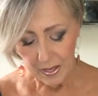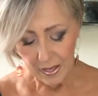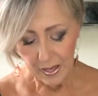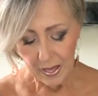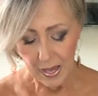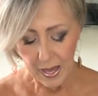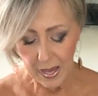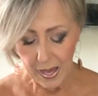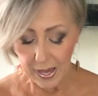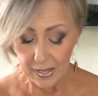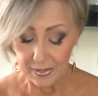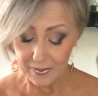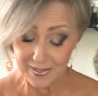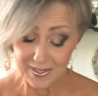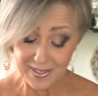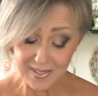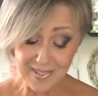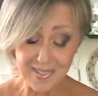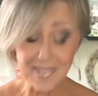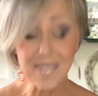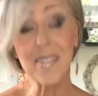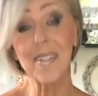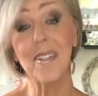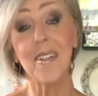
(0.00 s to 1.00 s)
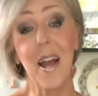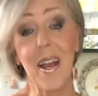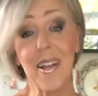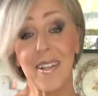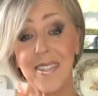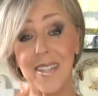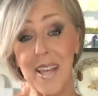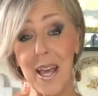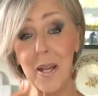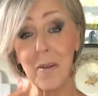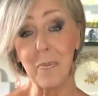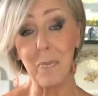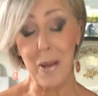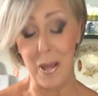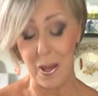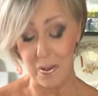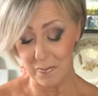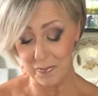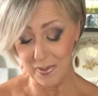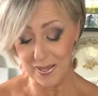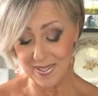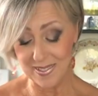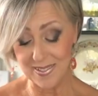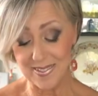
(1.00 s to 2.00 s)
And this is a nice eggplant
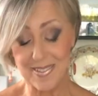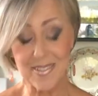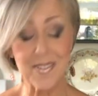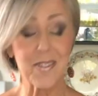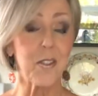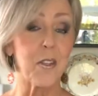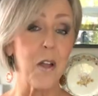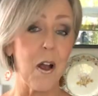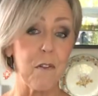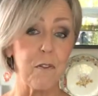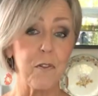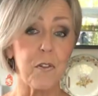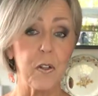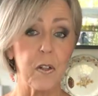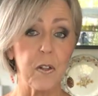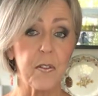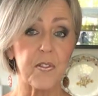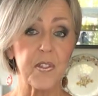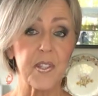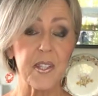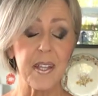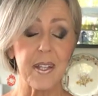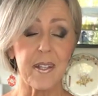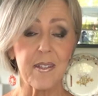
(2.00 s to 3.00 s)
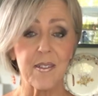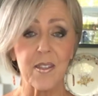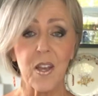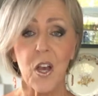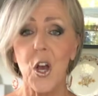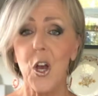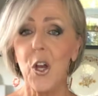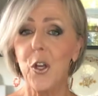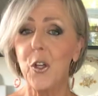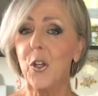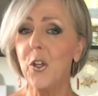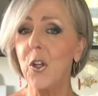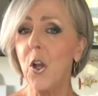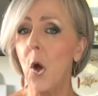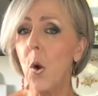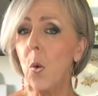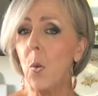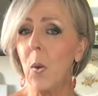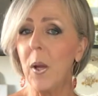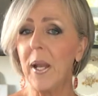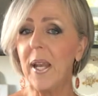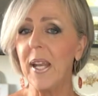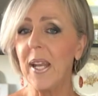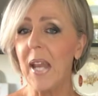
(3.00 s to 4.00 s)
because it's not full of seeds. You know,
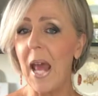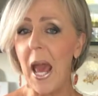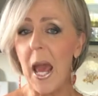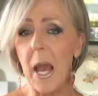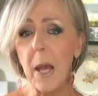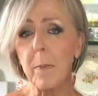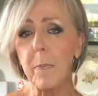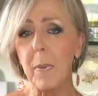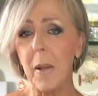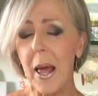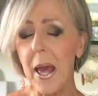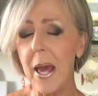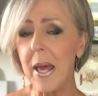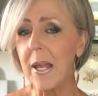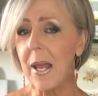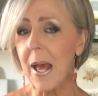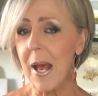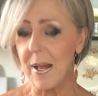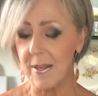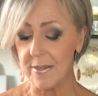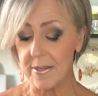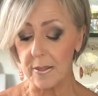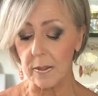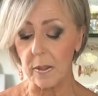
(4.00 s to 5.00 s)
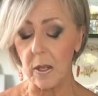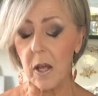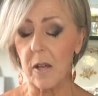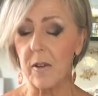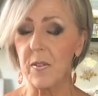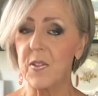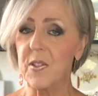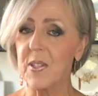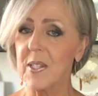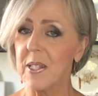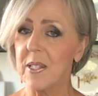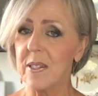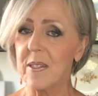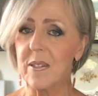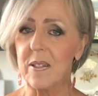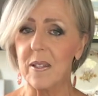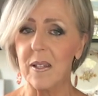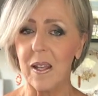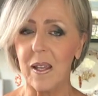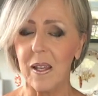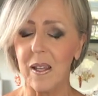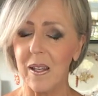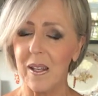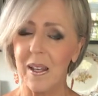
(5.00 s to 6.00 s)
when an eggplant has a lot of seeds
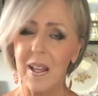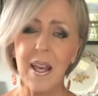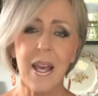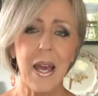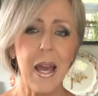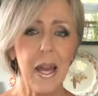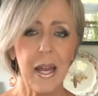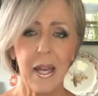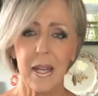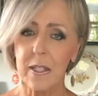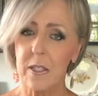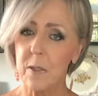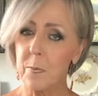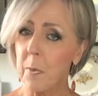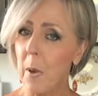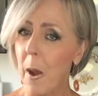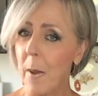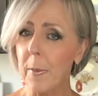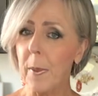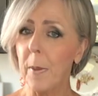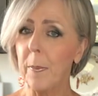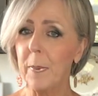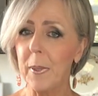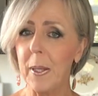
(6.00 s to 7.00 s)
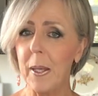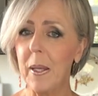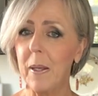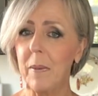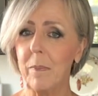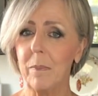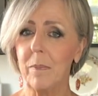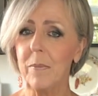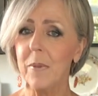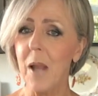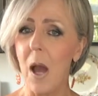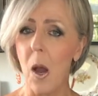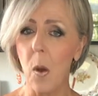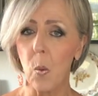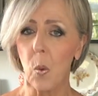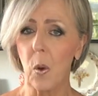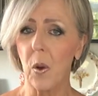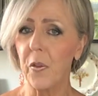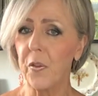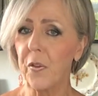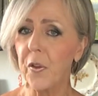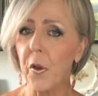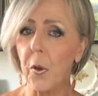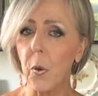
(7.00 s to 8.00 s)
in it, it's probably not
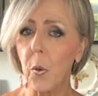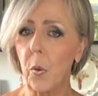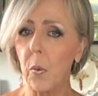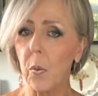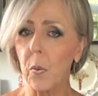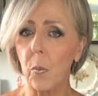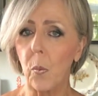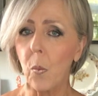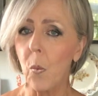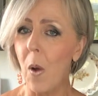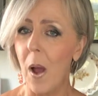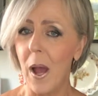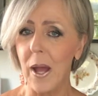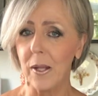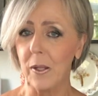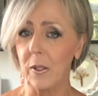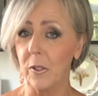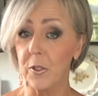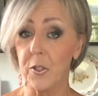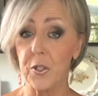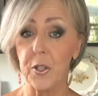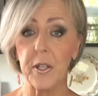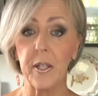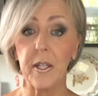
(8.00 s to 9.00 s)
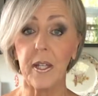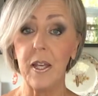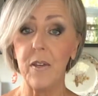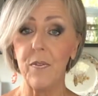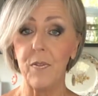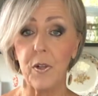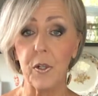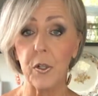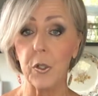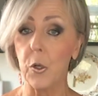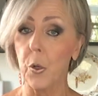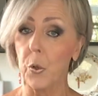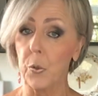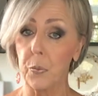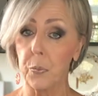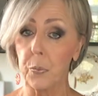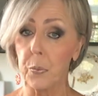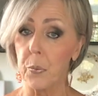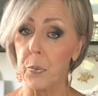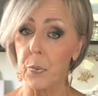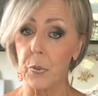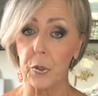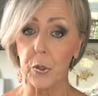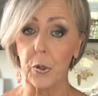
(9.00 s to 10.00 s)
worth your while to even go
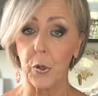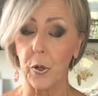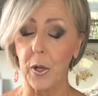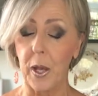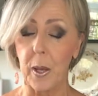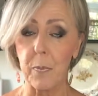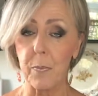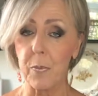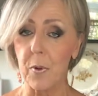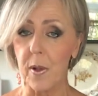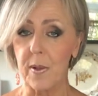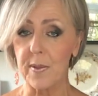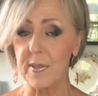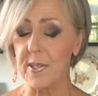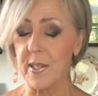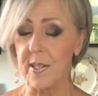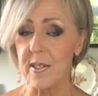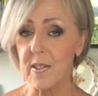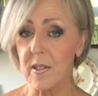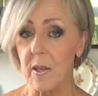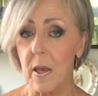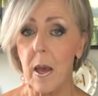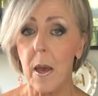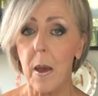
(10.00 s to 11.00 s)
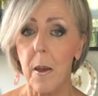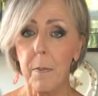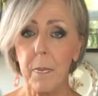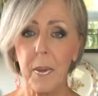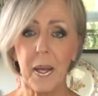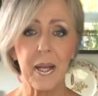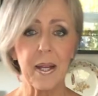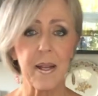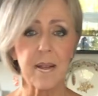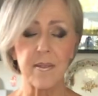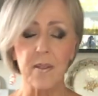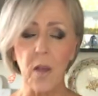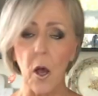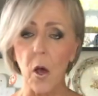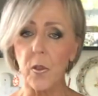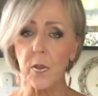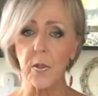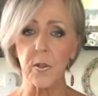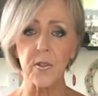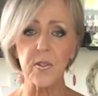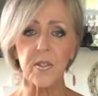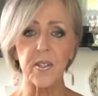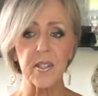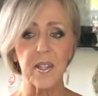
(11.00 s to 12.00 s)
through the cooking process because all
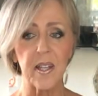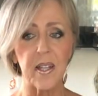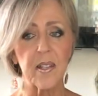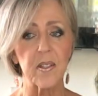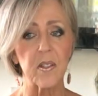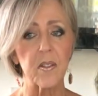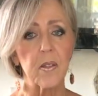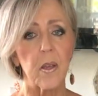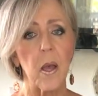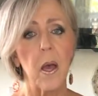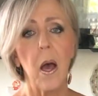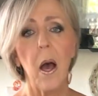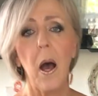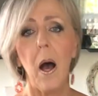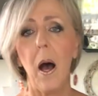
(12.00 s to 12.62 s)
those seeds